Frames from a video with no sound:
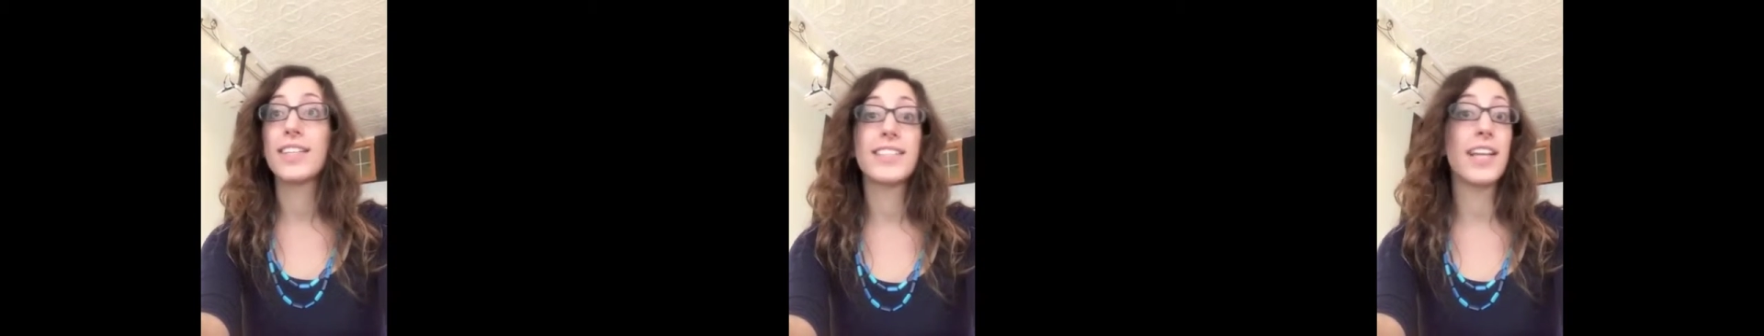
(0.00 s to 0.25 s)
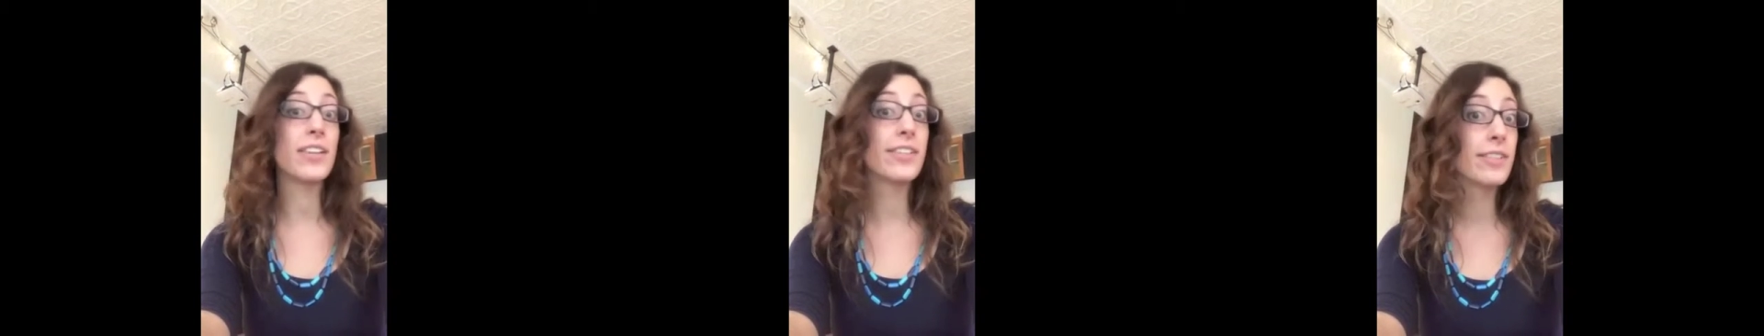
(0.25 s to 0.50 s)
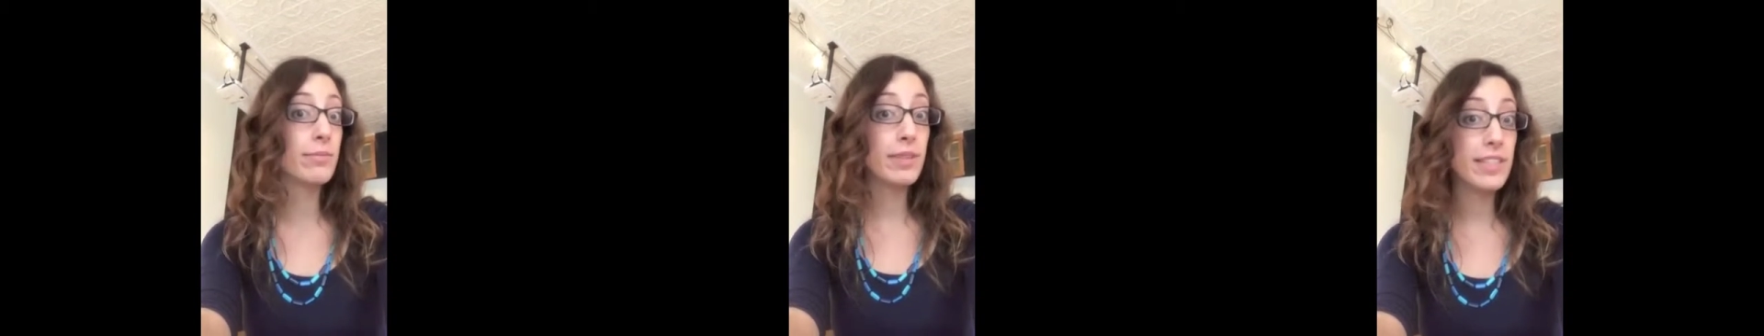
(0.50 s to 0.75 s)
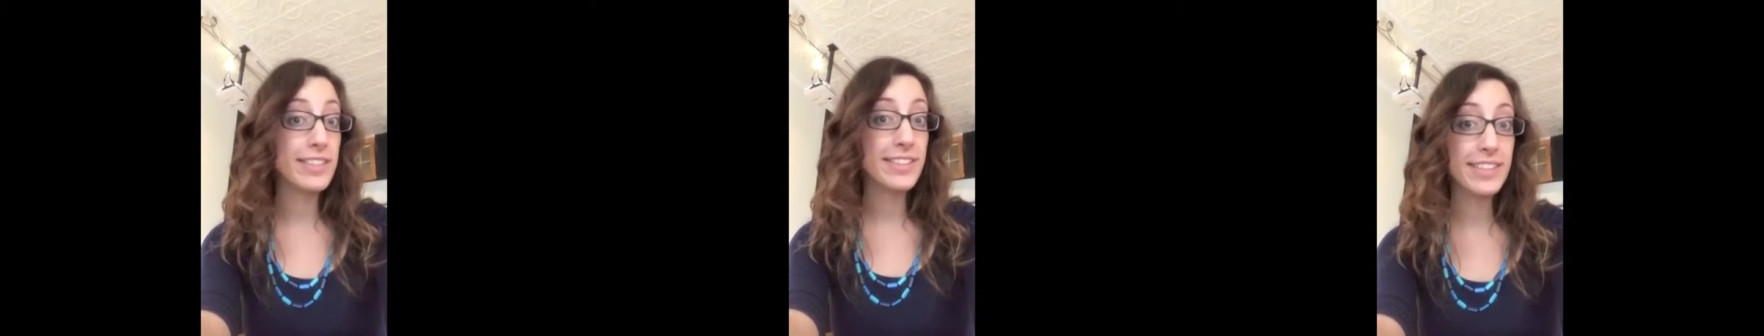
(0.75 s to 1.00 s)
sell some
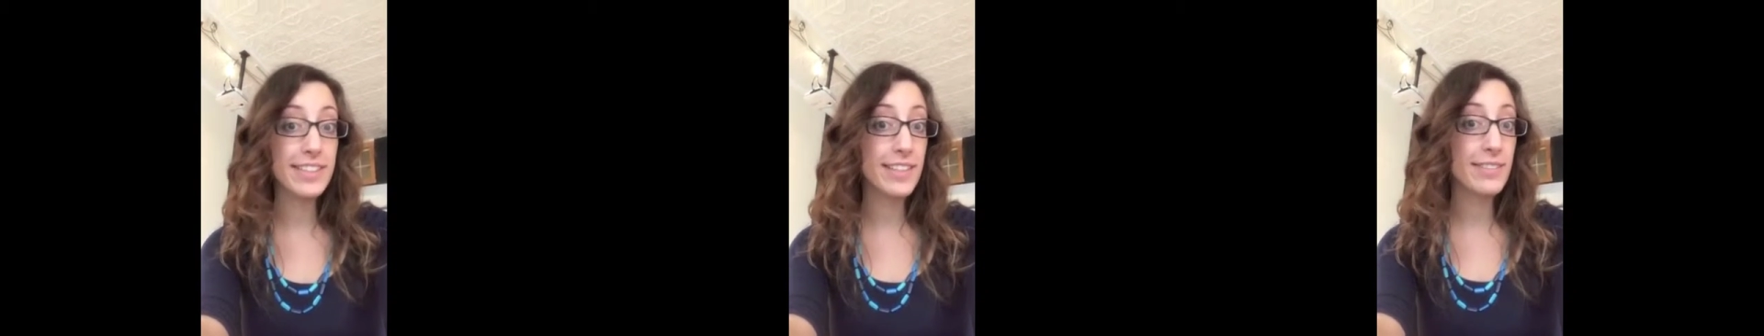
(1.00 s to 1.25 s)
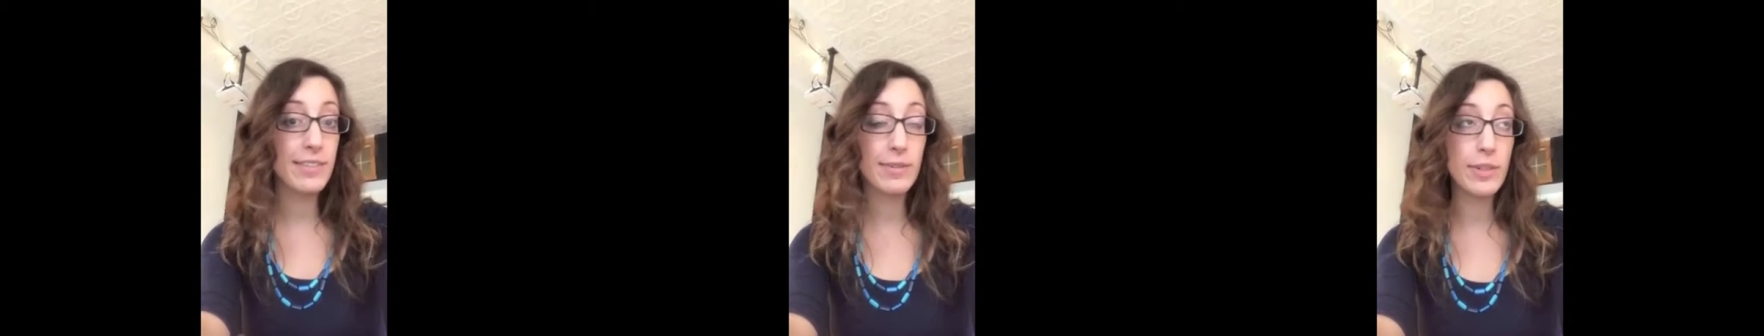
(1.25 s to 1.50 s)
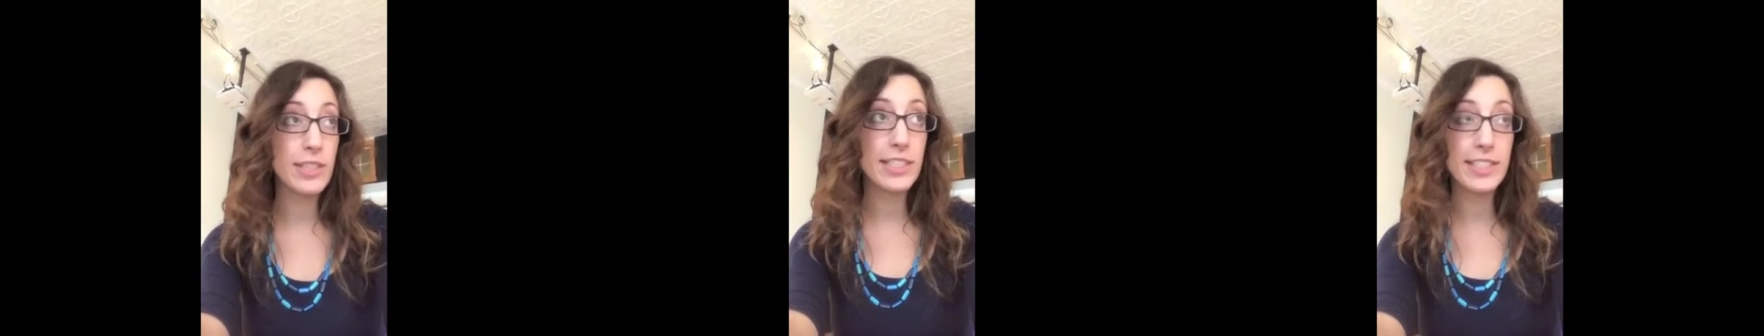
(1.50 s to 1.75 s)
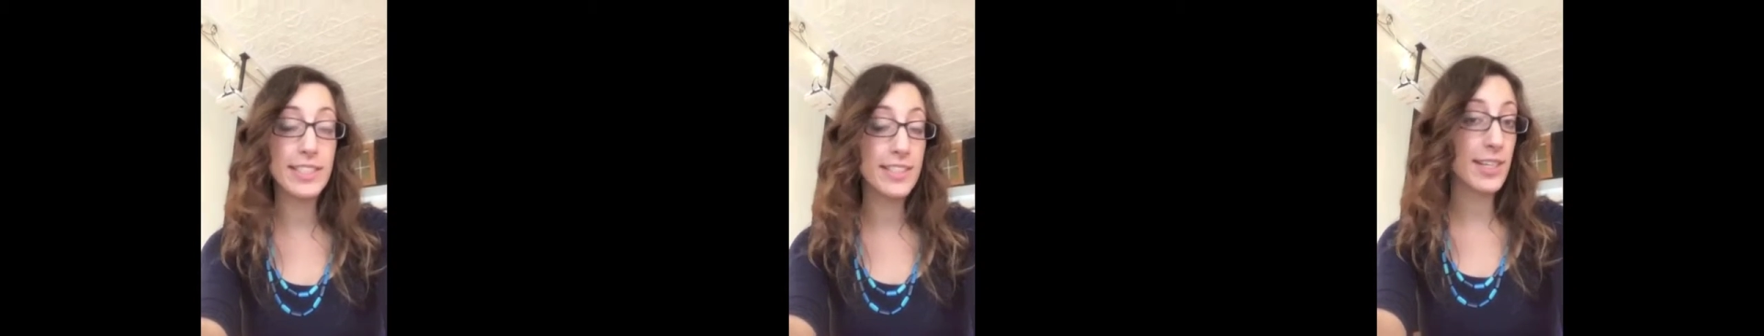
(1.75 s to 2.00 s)
pieces even, which
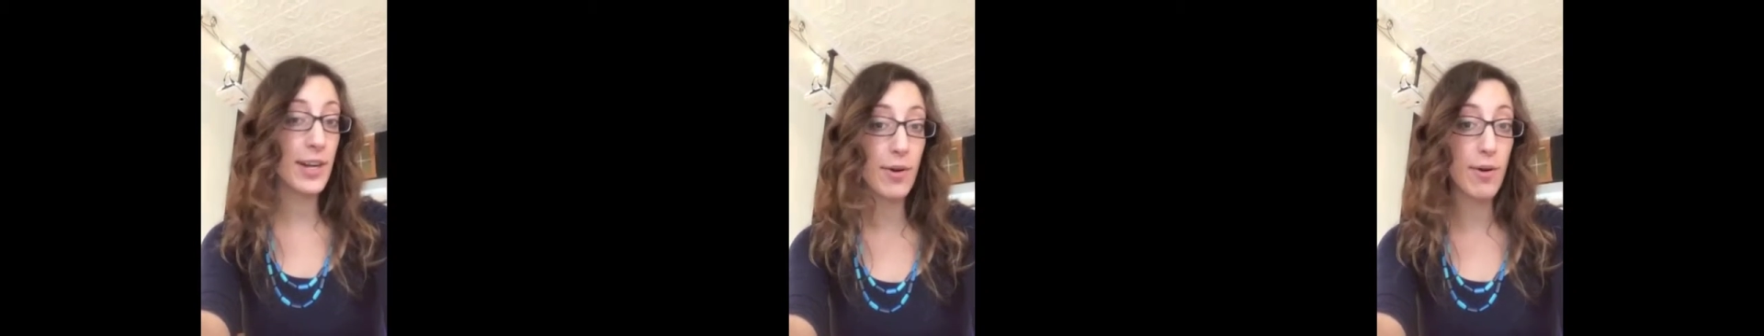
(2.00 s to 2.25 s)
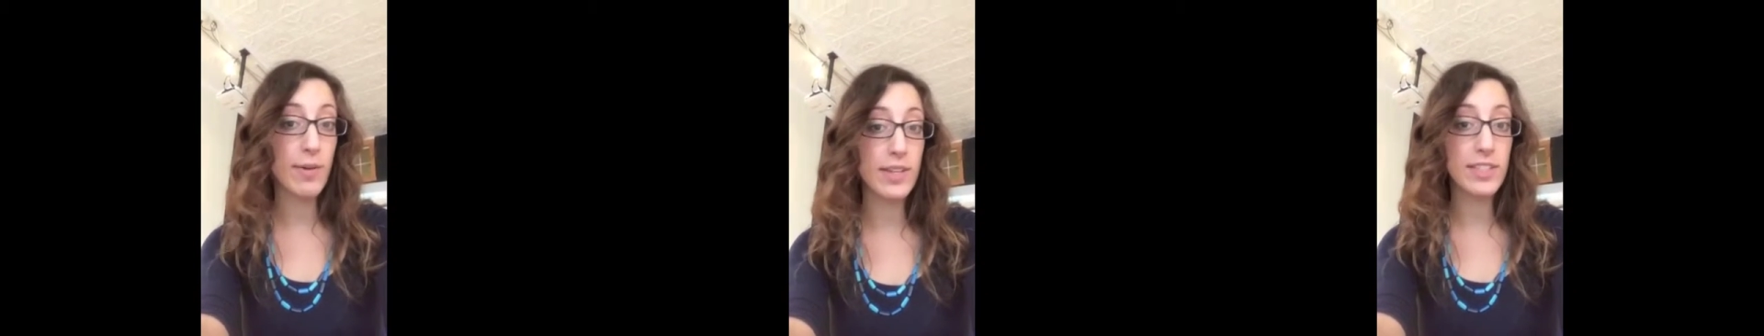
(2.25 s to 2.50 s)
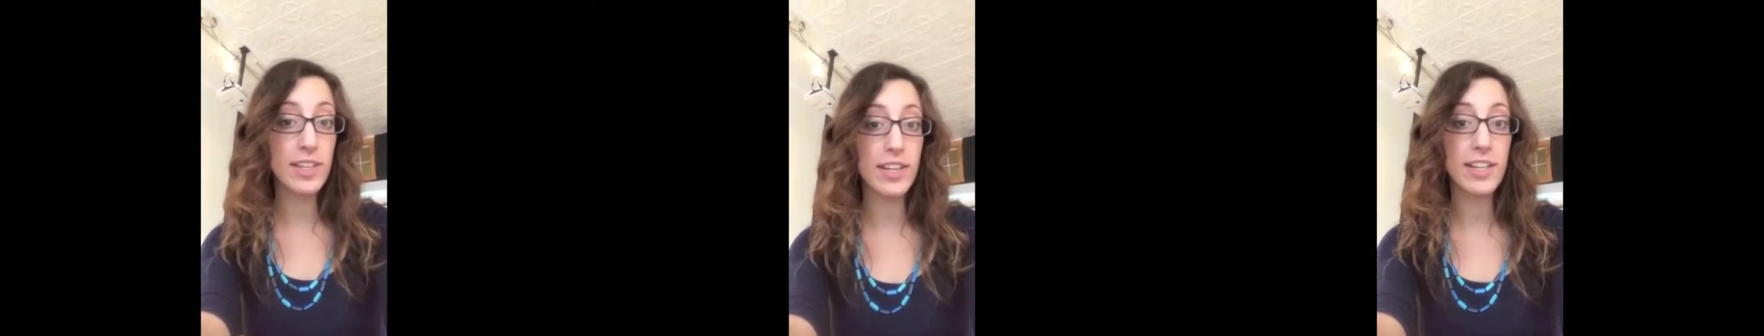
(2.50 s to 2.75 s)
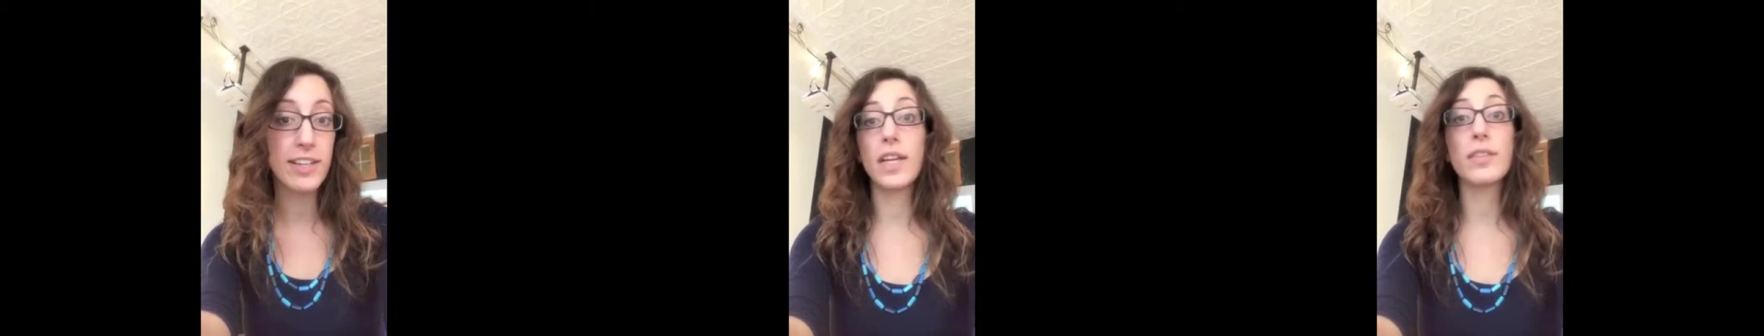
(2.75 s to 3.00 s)
is, you know, always good.